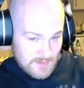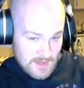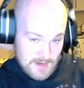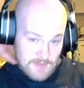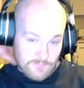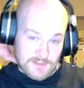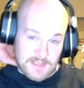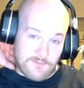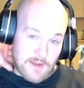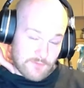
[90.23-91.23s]
And for
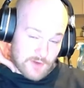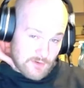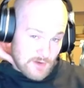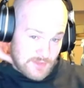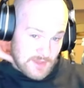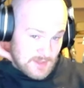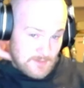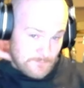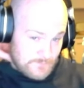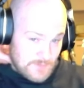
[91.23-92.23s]
South Africa, I
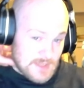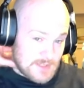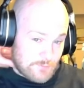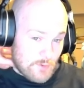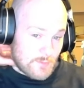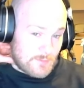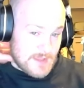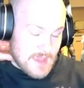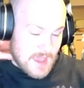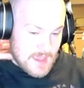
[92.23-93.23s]
think he's
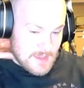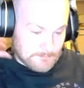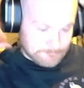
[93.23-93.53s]
probably a